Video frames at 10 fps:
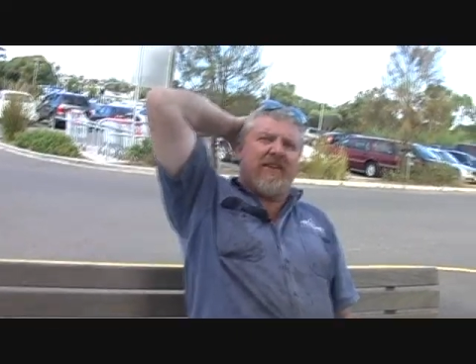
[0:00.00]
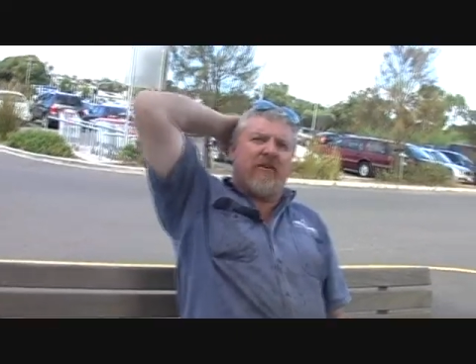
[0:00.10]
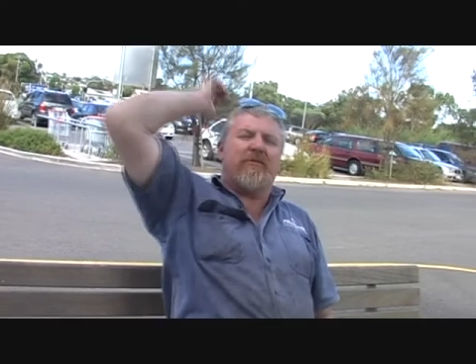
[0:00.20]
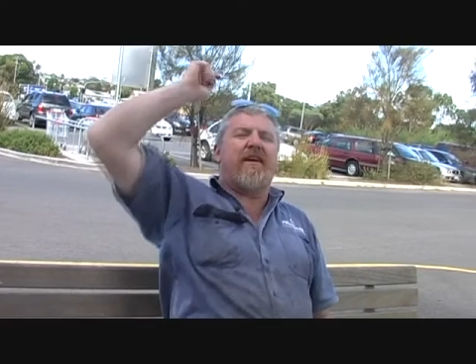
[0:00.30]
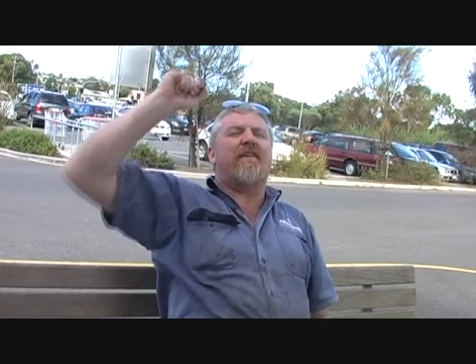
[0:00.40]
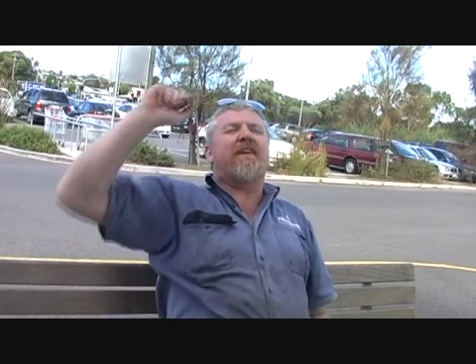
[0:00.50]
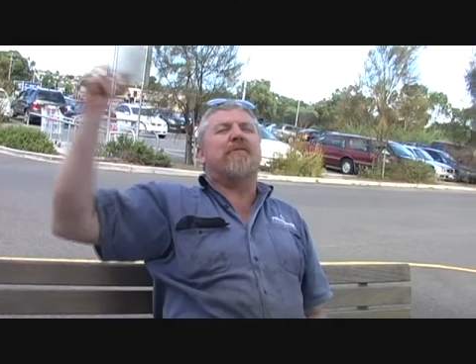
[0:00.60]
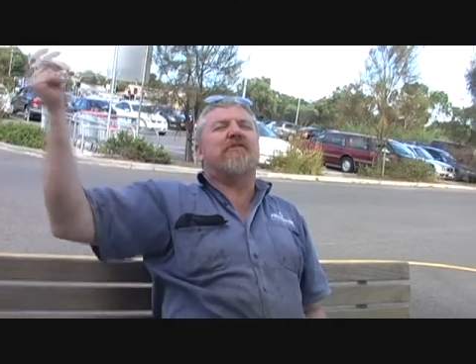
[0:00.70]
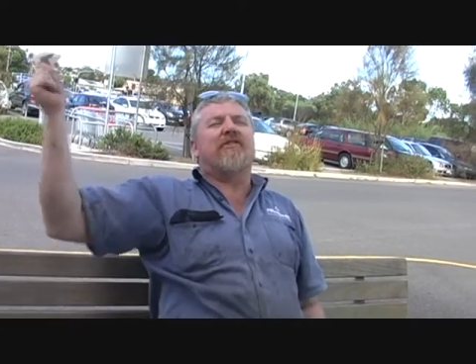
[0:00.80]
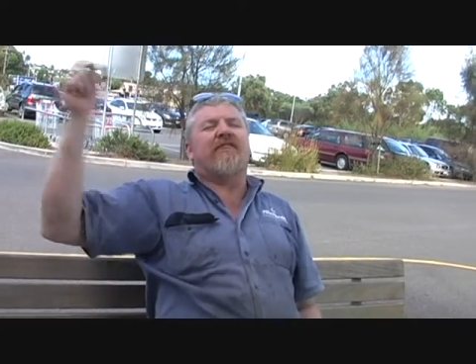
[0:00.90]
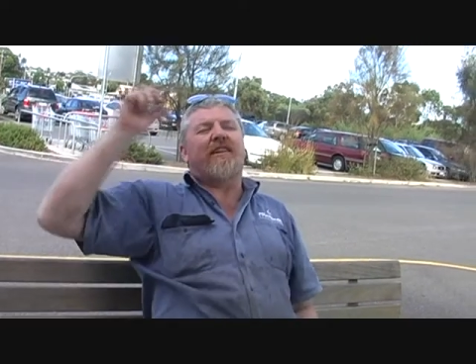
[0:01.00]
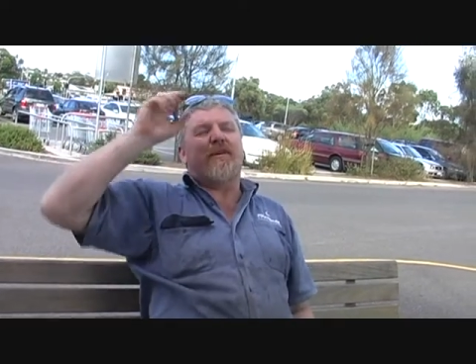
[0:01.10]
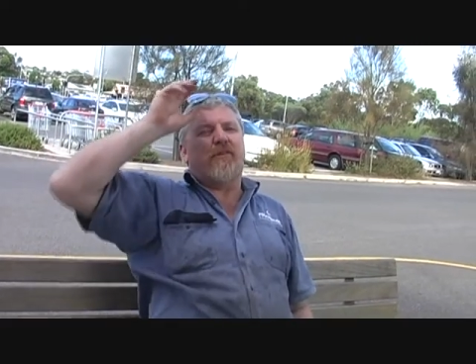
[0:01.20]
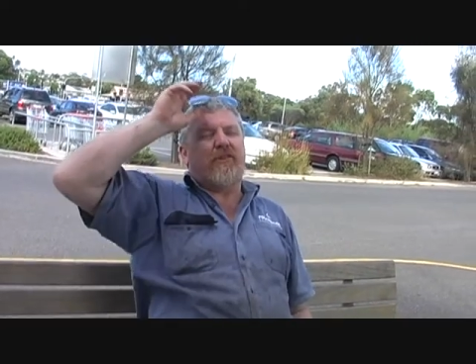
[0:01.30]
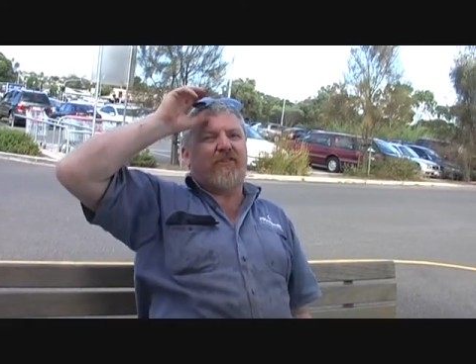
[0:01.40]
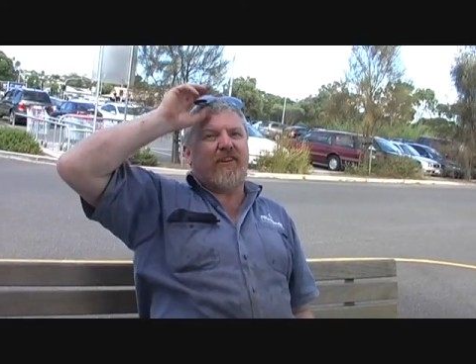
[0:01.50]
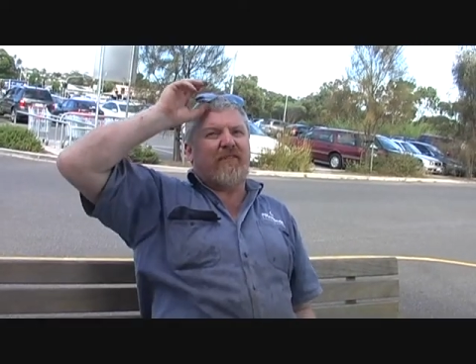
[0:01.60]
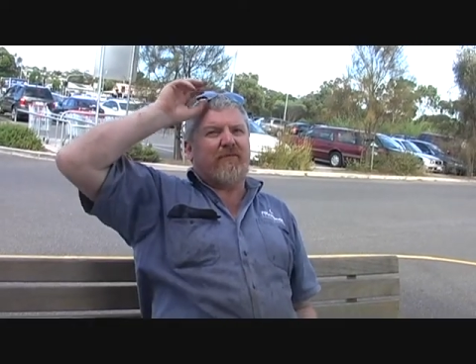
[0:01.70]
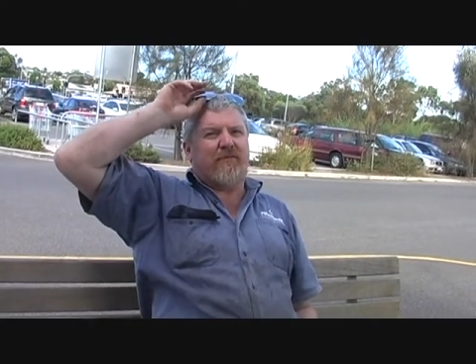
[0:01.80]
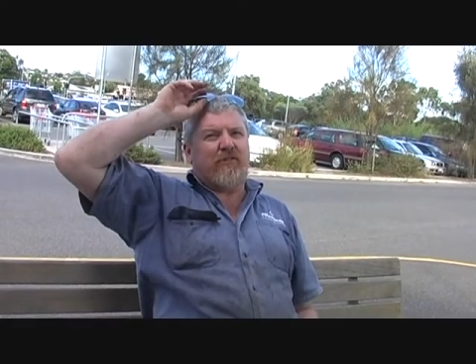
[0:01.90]
oh, Ray vanderby be been there, I got
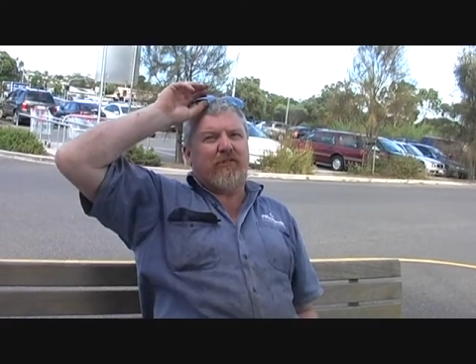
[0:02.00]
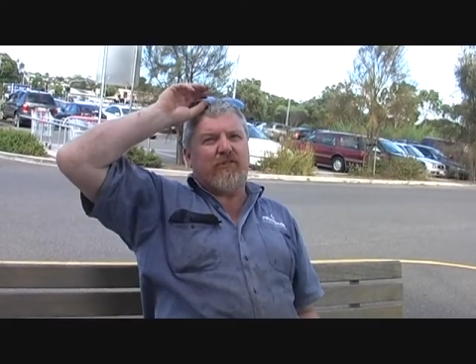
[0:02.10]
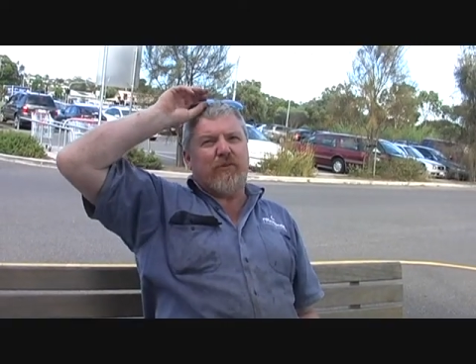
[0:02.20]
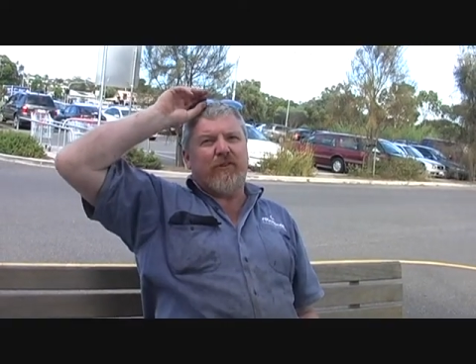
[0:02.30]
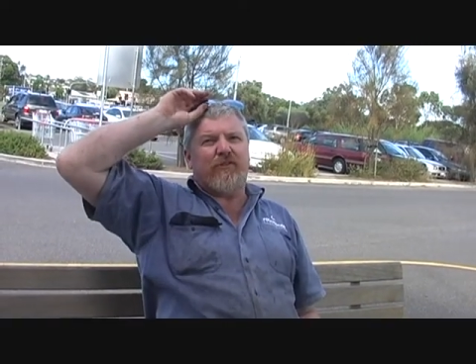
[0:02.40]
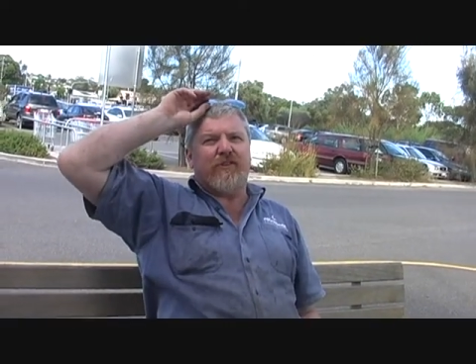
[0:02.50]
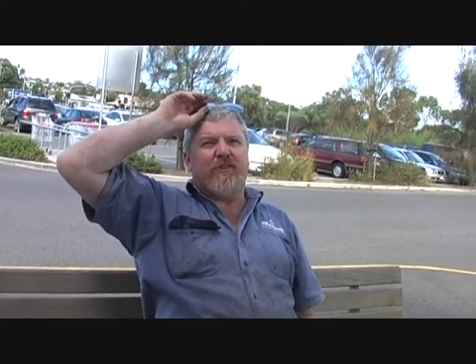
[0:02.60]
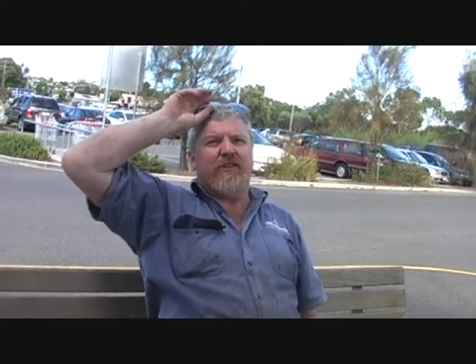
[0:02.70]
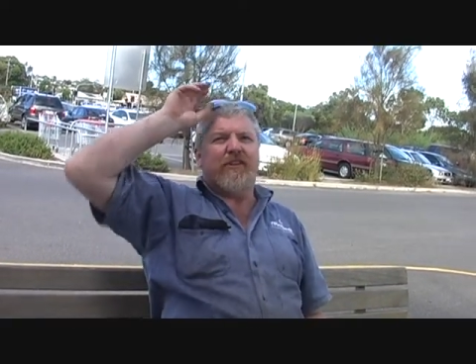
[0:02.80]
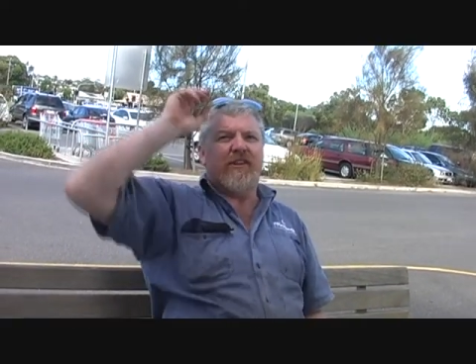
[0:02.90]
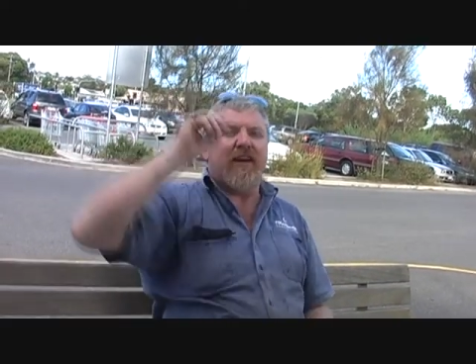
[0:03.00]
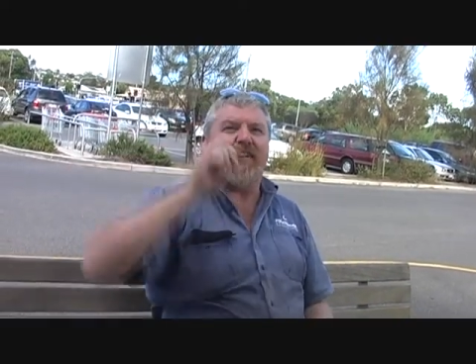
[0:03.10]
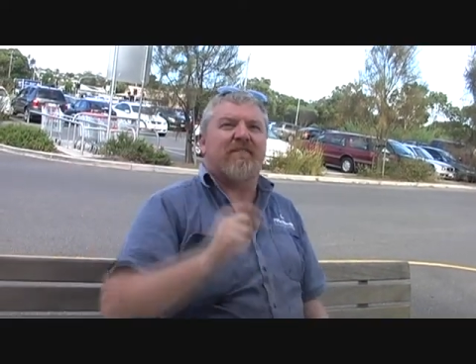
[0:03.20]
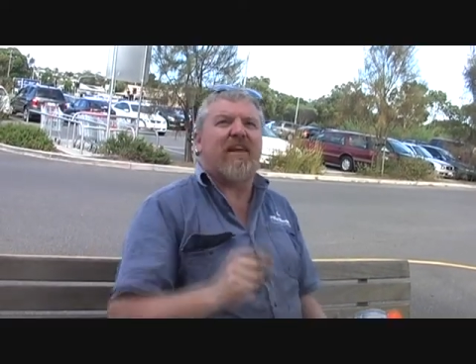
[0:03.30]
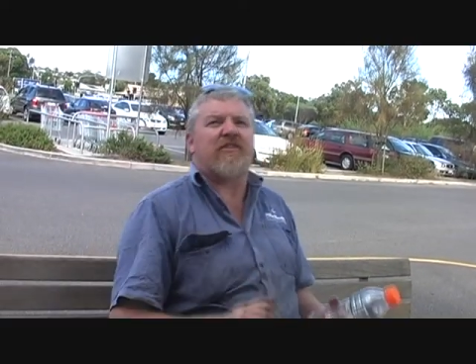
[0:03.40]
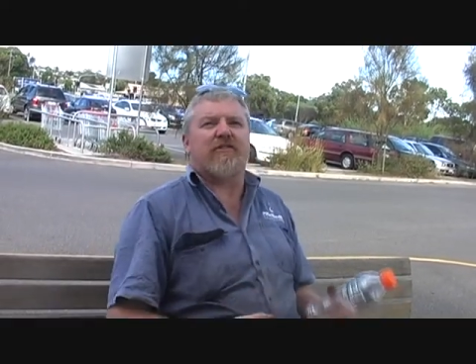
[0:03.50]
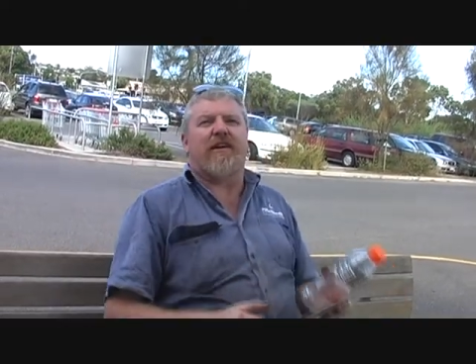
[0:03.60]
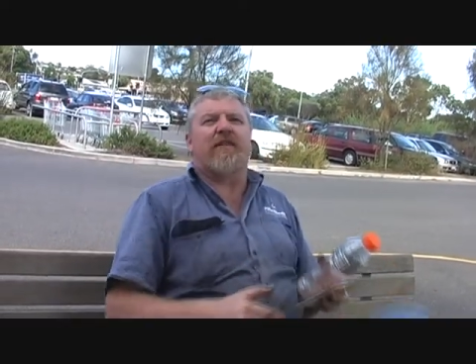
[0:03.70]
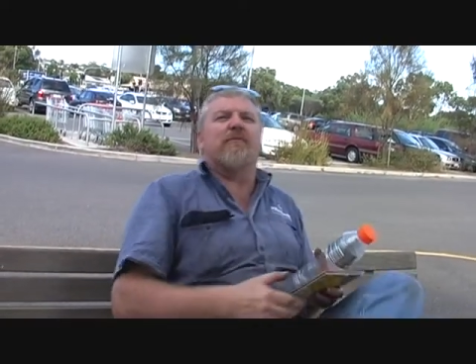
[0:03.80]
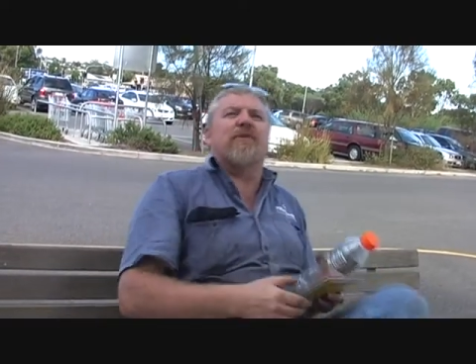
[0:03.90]
done Chris Wilson and um, uh, Dash
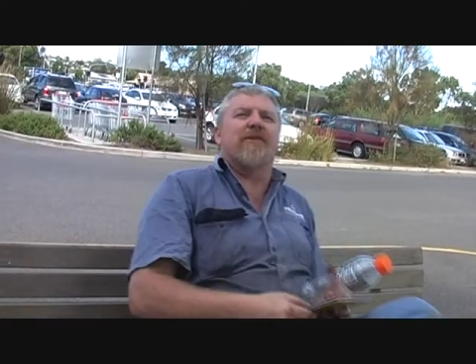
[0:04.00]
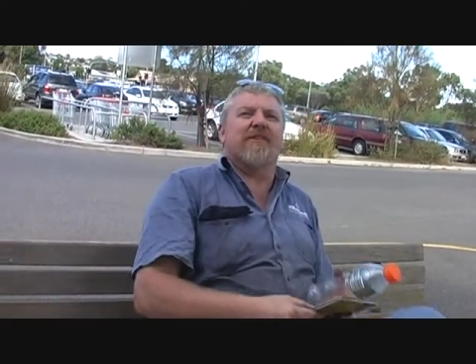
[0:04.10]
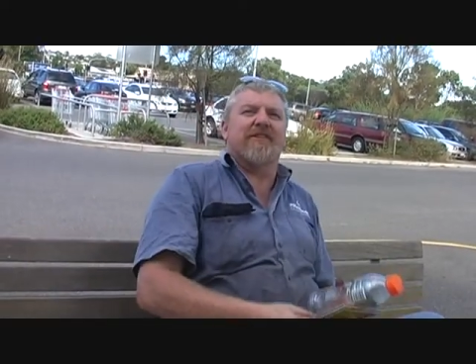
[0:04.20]
Brumwell,